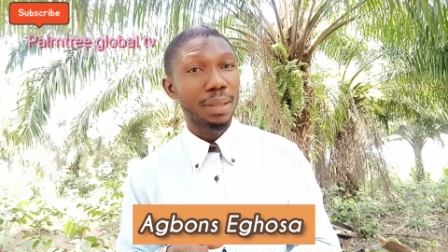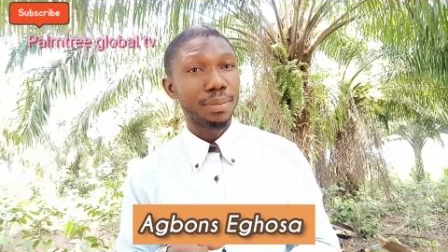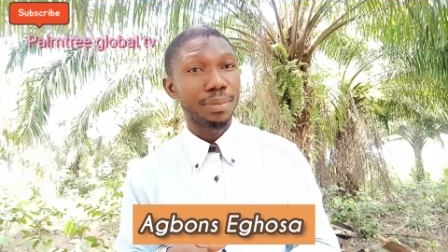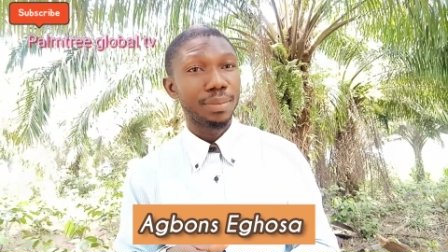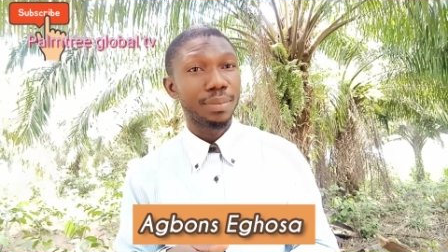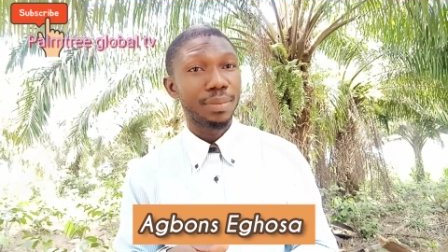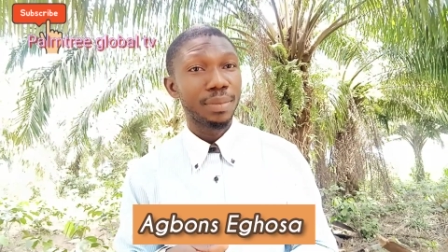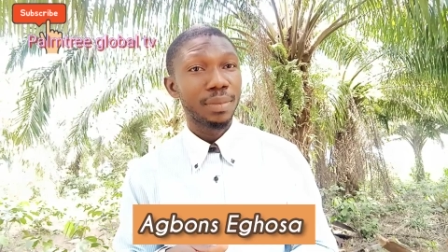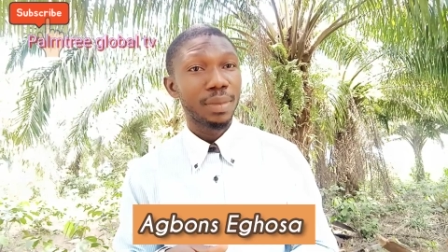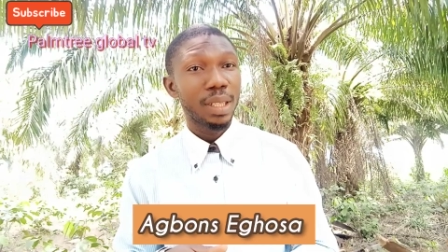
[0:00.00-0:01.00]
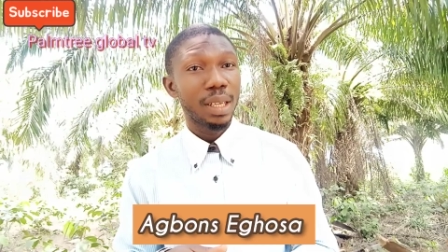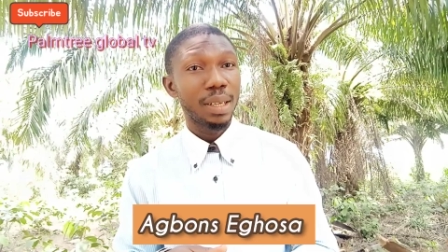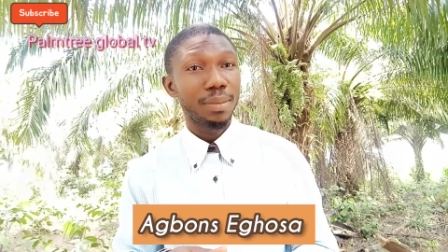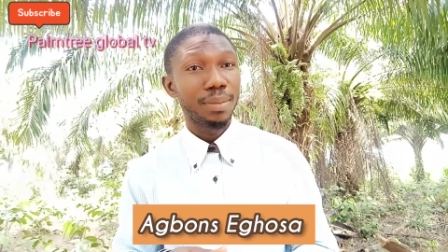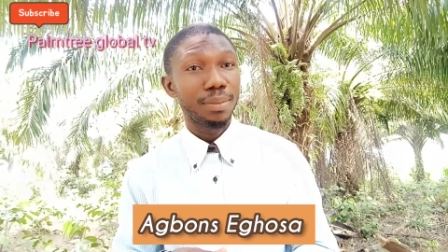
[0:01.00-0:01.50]
Three
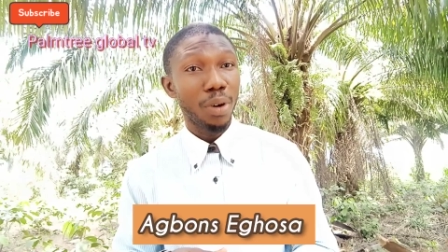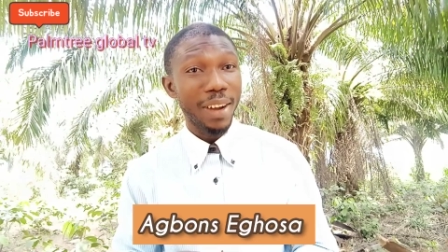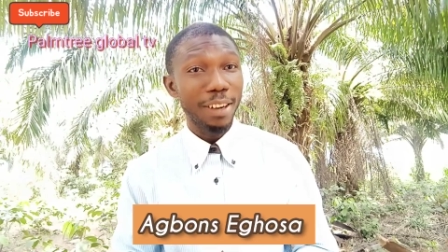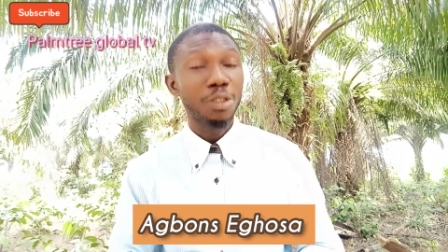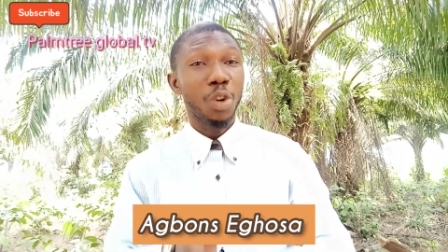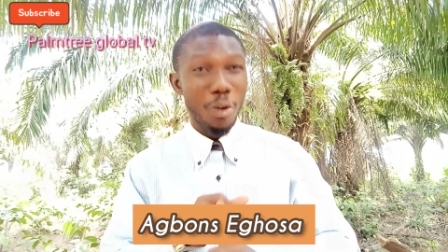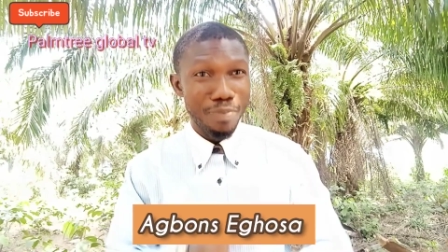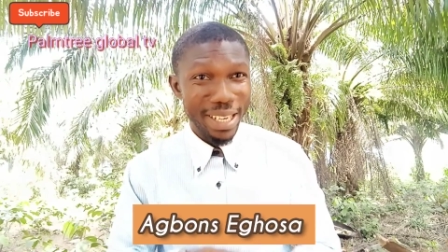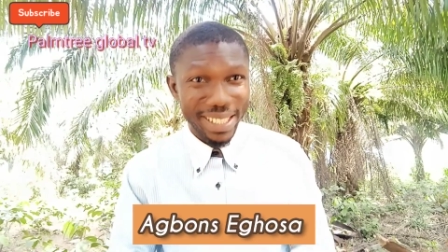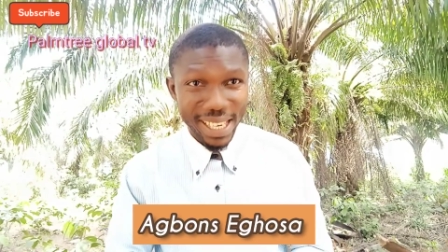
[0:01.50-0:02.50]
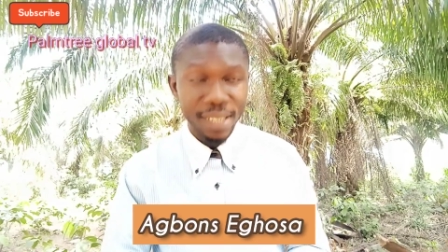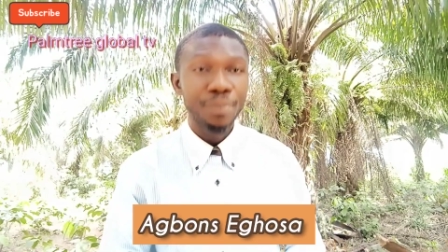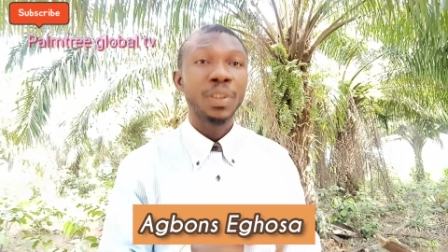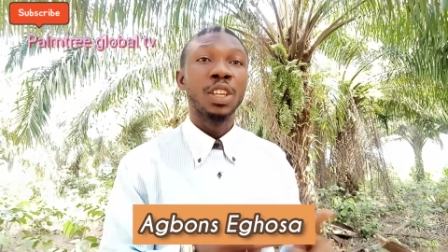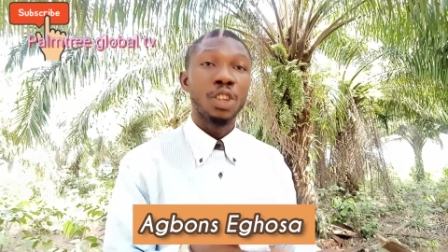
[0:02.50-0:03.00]
houses. Those of you have
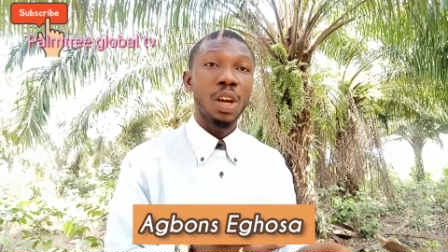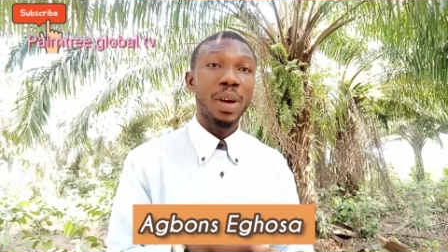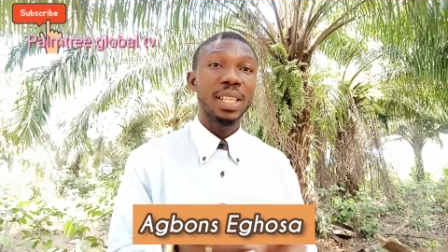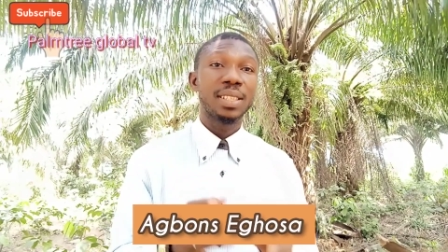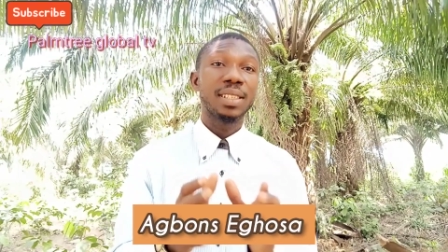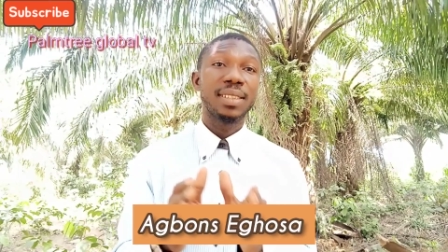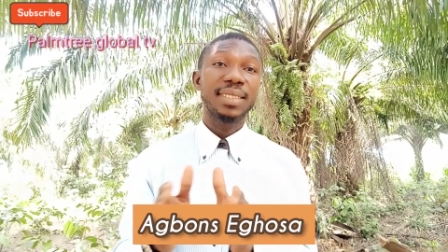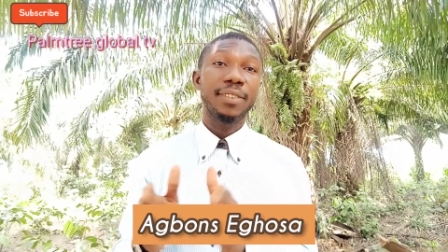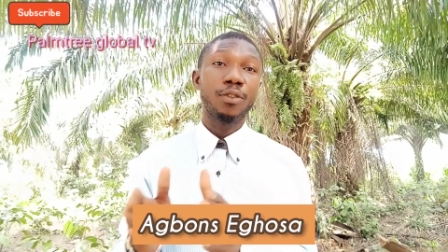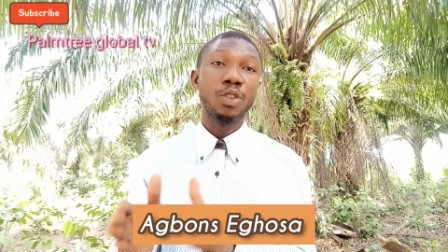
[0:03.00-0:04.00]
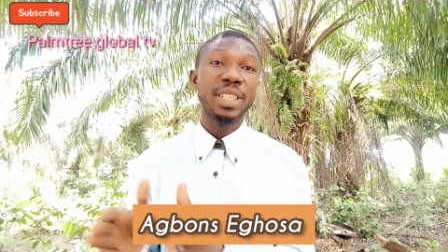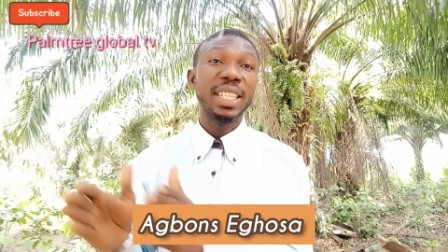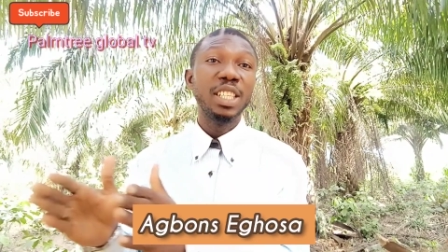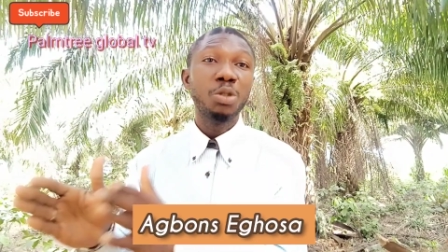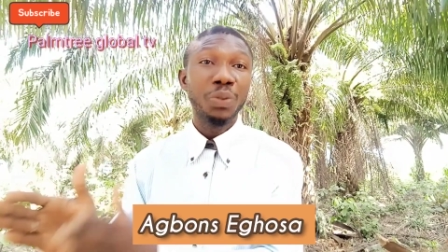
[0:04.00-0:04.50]
built, you know what it takes to build a house. You
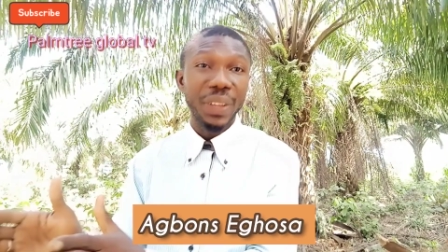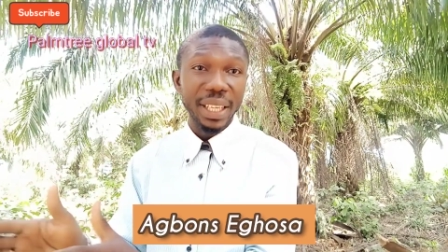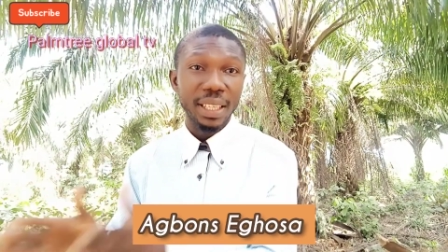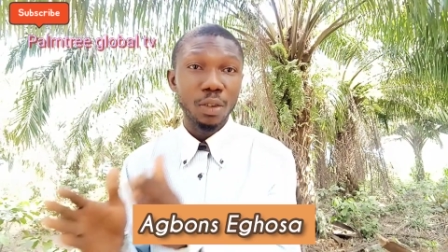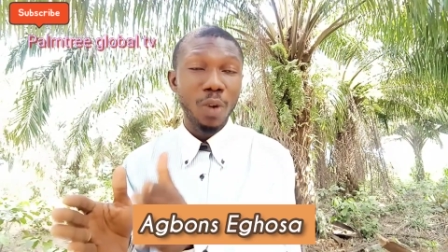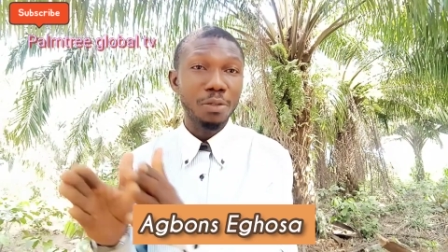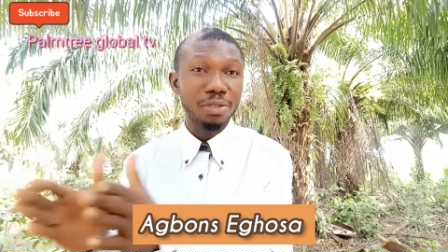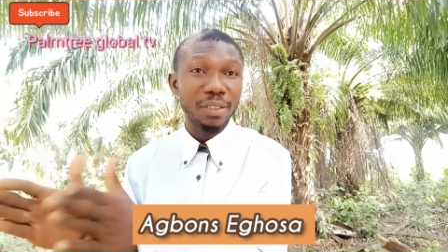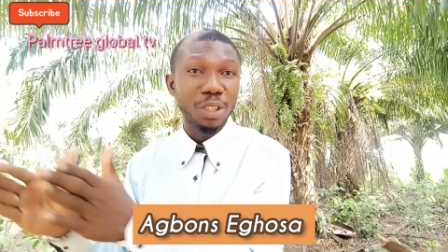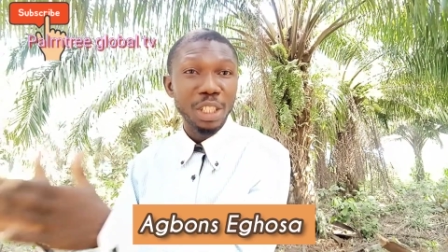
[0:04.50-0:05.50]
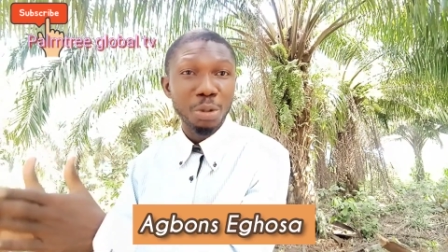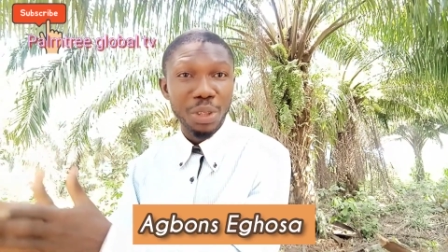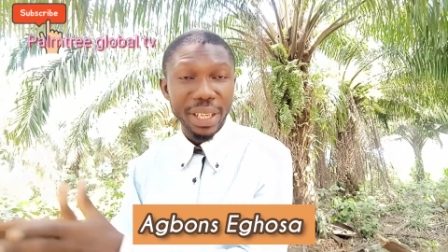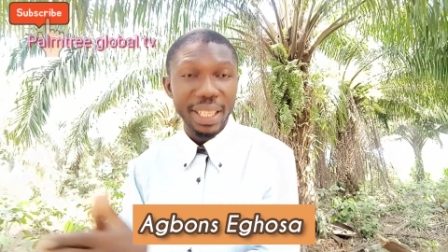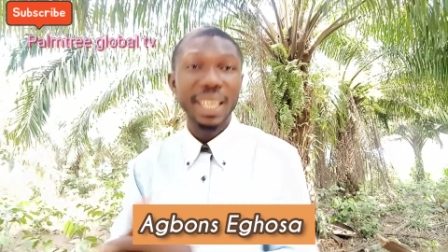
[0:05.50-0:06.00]
know what it, even if it's
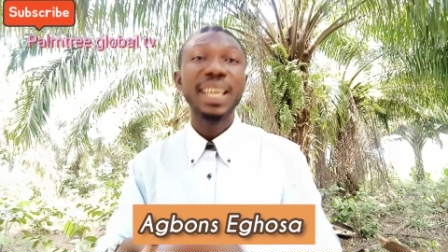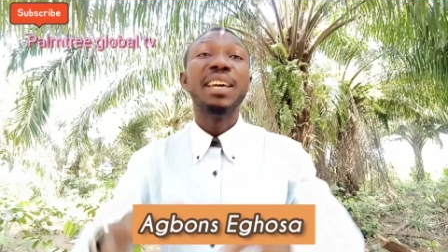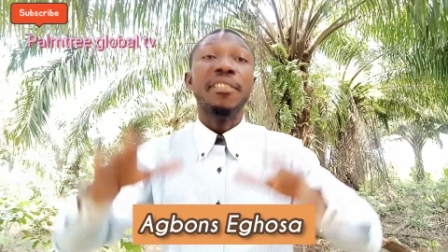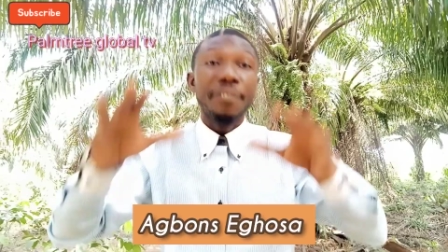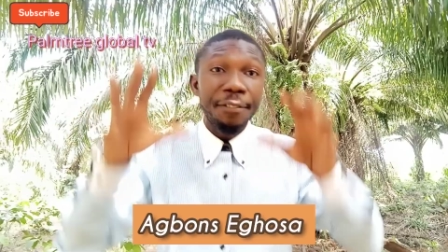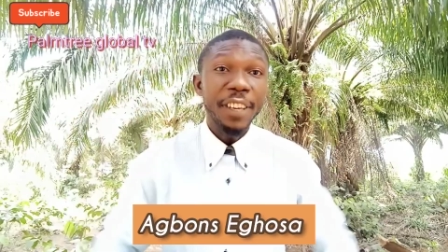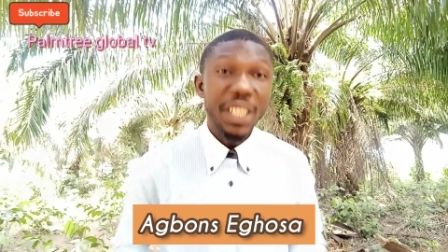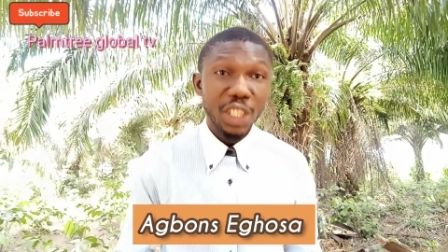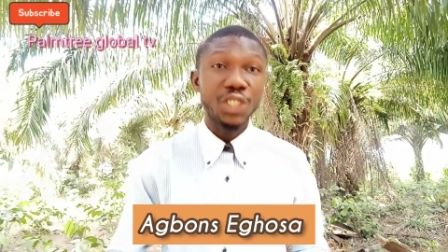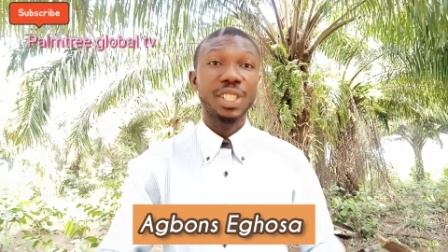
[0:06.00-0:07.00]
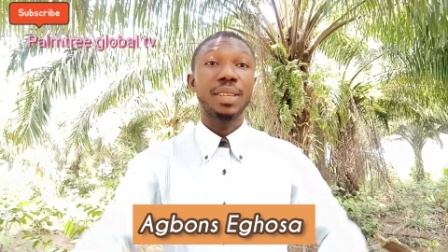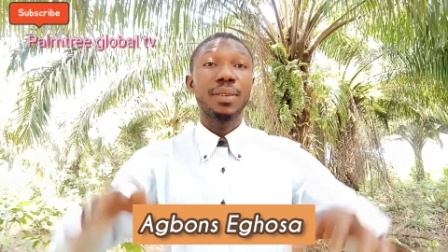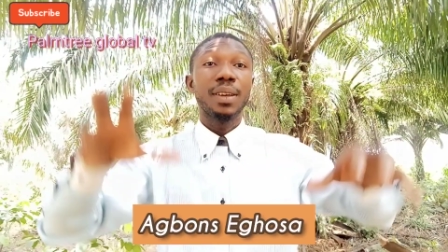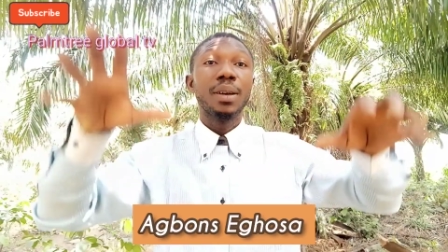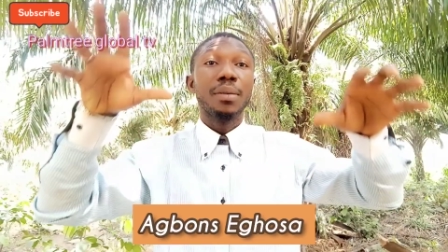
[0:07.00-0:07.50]
three solid
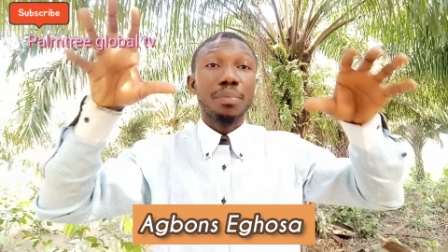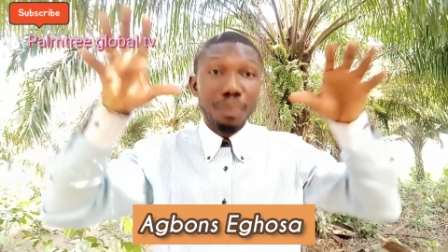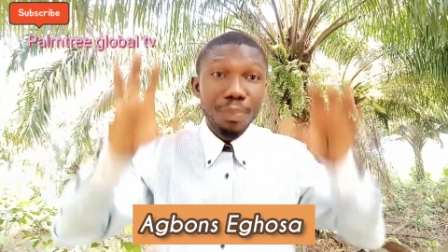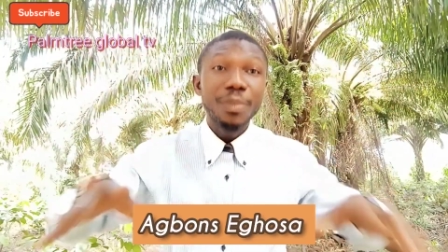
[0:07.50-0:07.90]
houses.